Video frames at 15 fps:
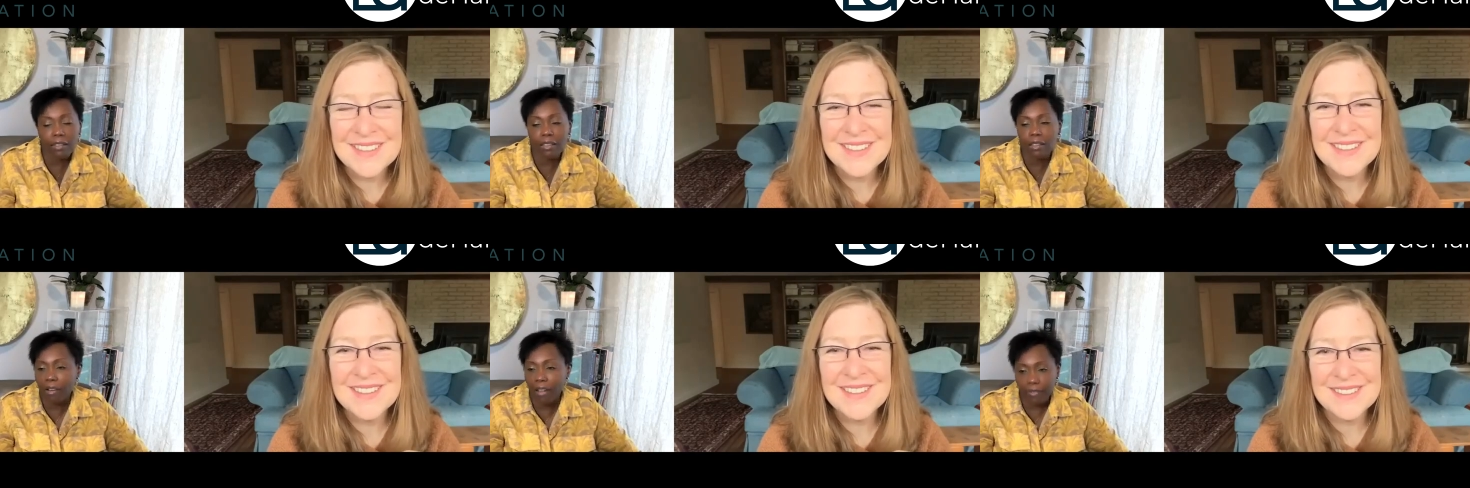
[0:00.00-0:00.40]

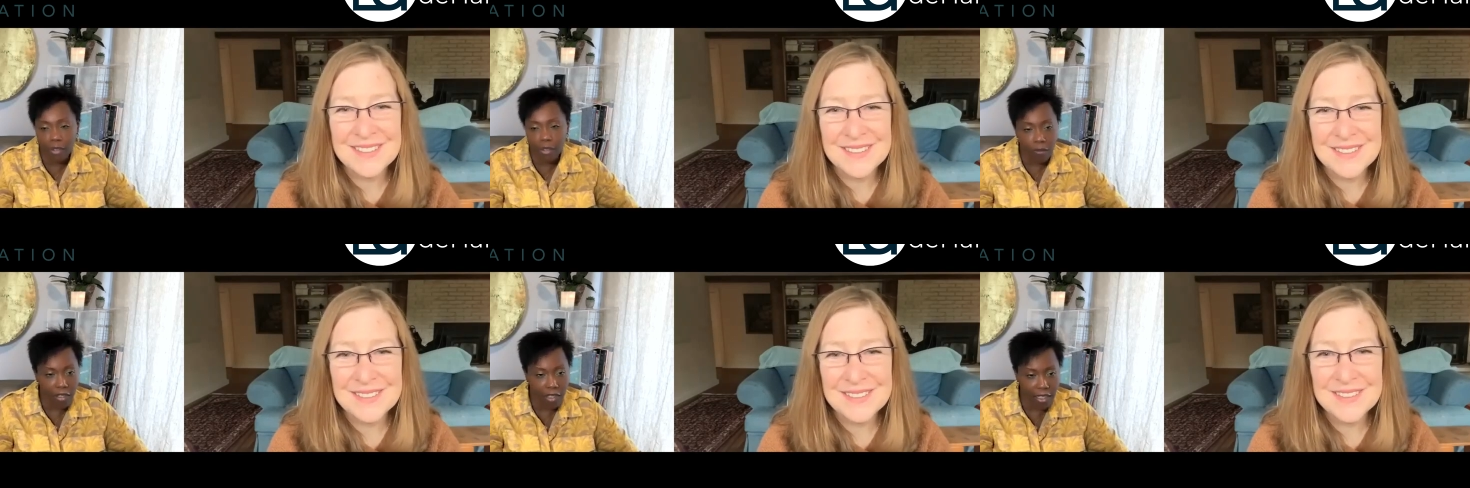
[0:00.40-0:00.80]
Speaker 1: you don't have to
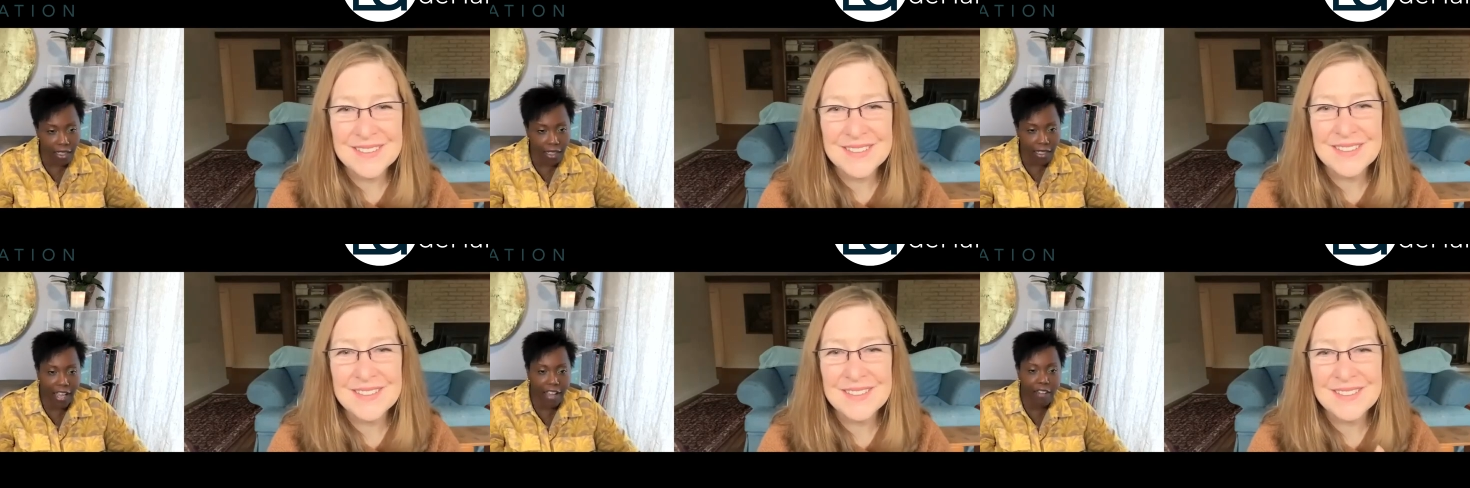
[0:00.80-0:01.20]
overthink
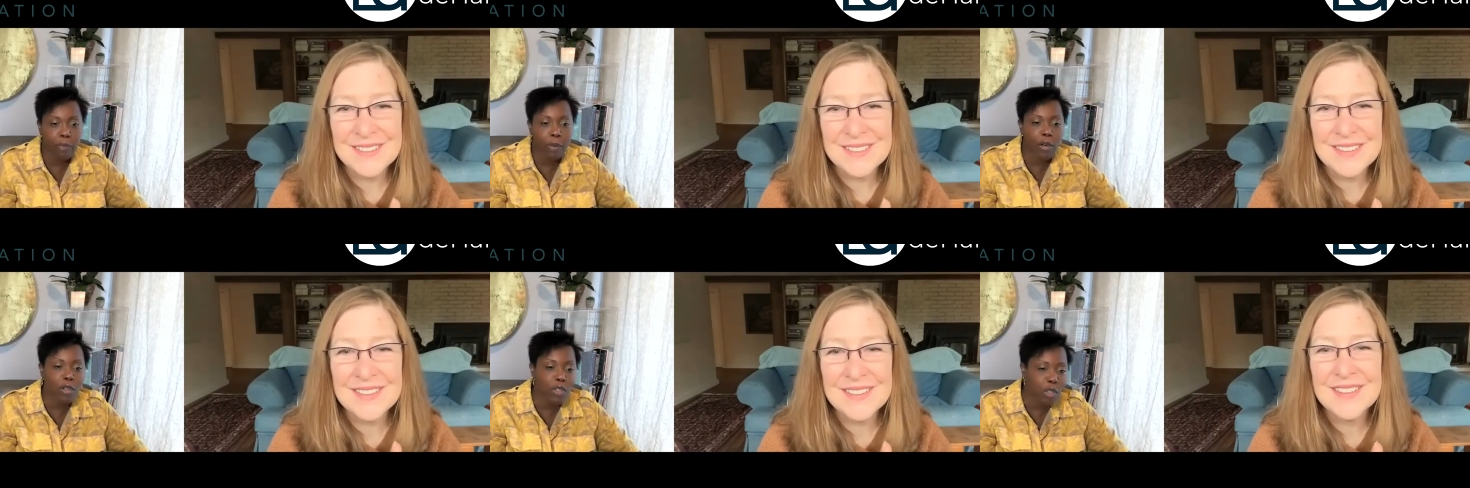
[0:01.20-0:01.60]
it i have
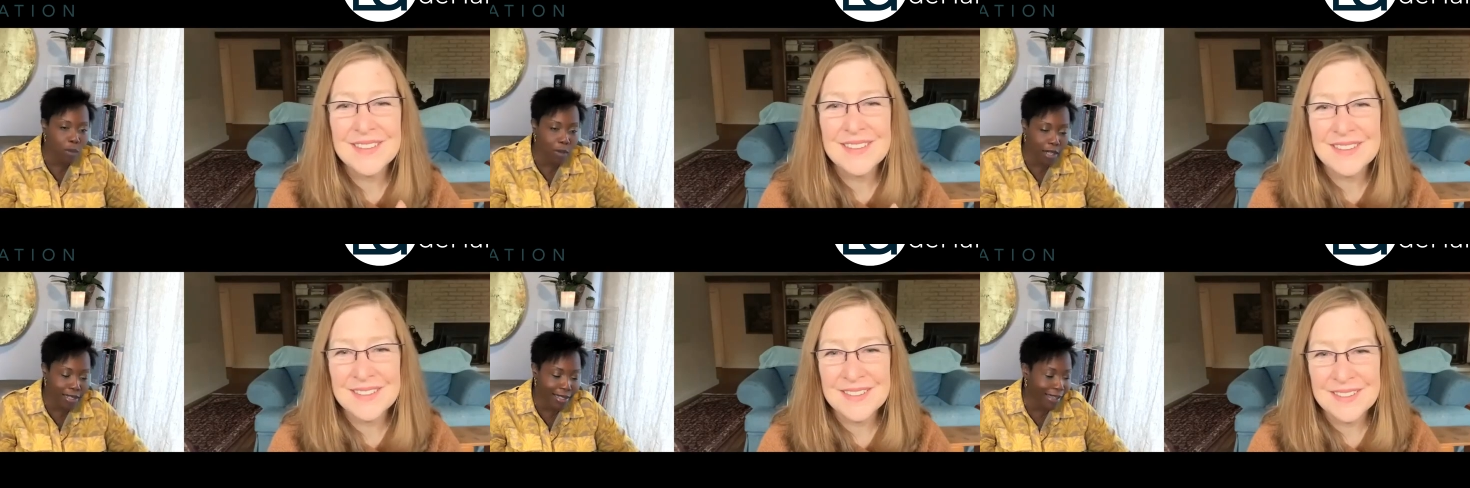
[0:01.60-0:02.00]
personal
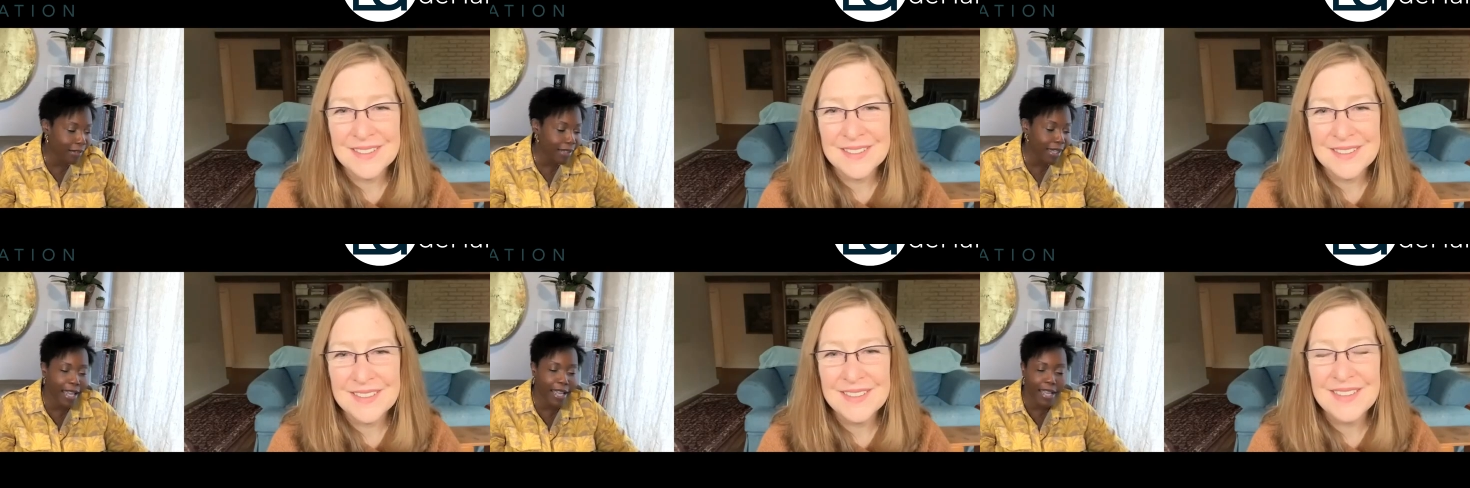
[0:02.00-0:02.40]
ones i'll
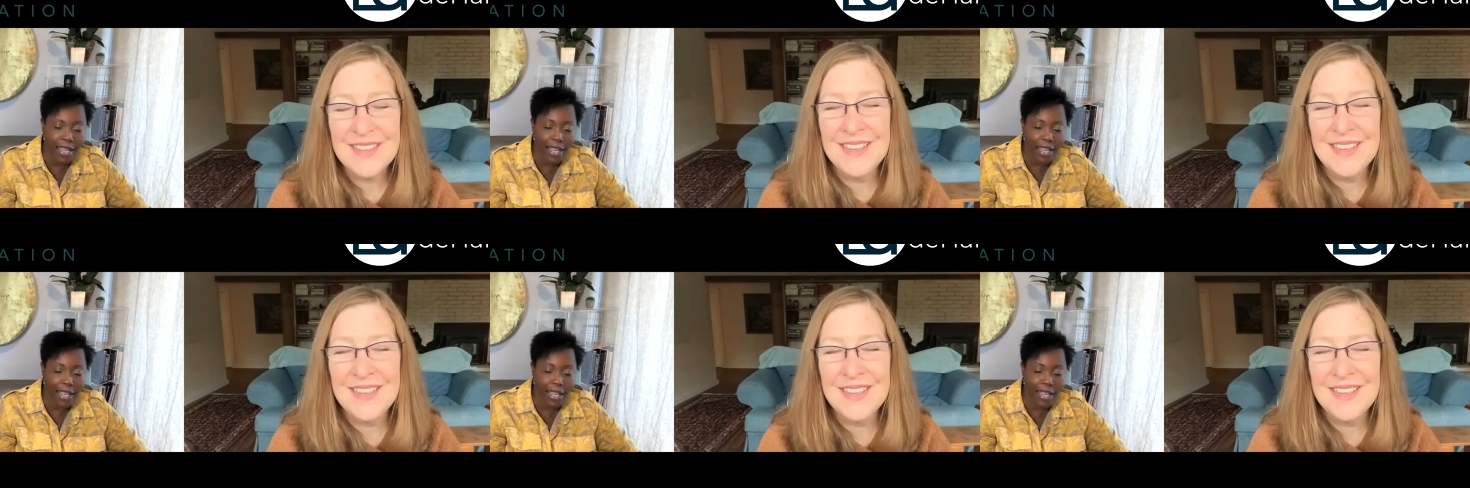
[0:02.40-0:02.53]
let